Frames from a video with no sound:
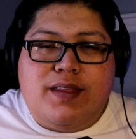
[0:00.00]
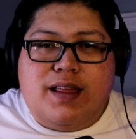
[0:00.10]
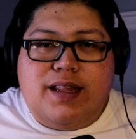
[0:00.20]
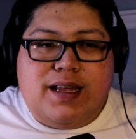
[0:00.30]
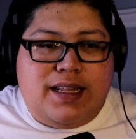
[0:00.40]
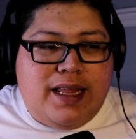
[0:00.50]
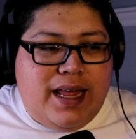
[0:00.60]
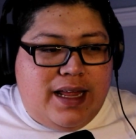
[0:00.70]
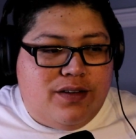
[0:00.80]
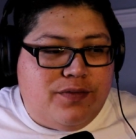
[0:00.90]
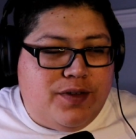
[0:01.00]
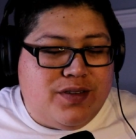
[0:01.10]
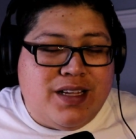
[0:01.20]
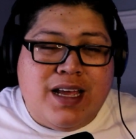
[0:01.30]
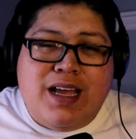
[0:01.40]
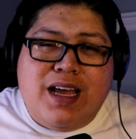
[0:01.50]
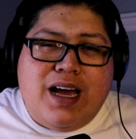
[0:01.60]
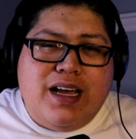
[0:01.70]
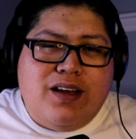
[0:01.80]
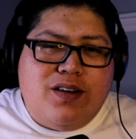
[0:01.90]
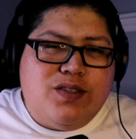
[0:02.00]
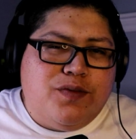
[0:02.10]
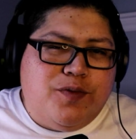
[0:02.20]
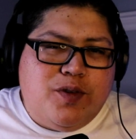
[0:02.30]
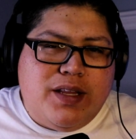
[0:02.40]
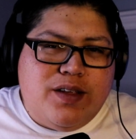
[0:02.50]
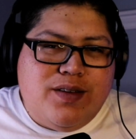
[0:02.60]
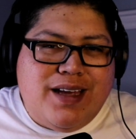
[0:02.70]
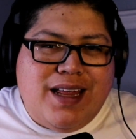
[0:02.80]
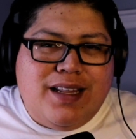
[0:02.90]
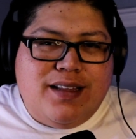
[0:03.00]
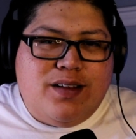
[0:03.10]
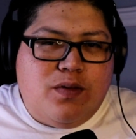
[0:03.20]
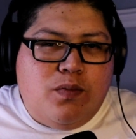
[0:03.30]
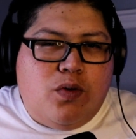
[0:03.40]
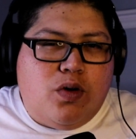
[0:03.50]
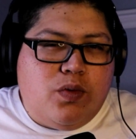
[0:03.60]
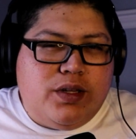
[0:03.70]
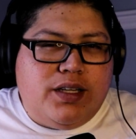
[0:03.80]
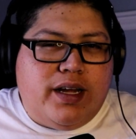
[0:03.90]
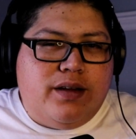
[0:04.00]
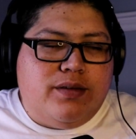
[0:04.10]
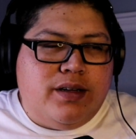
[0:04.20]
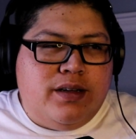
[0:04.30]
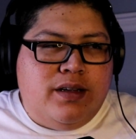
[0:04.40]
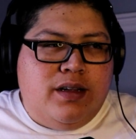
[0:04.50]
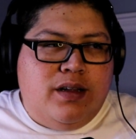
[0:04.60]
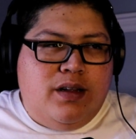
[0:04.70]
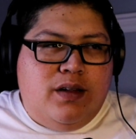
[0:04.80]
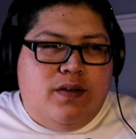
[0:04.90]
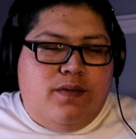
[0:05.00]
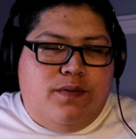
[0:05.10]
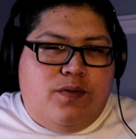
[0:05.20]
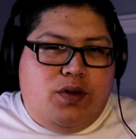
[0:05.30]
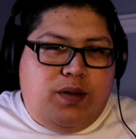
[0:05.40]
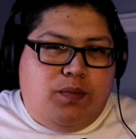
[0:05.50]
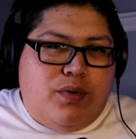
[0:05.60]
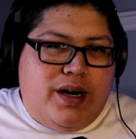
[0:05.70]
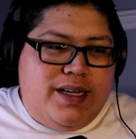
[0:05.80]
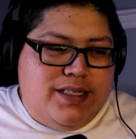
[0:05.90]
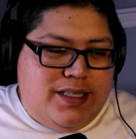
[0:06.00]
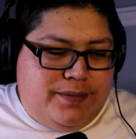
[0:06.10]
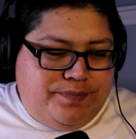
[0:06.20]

I like how the handle feels. I also feel that you get a little more with Daiwa for the price.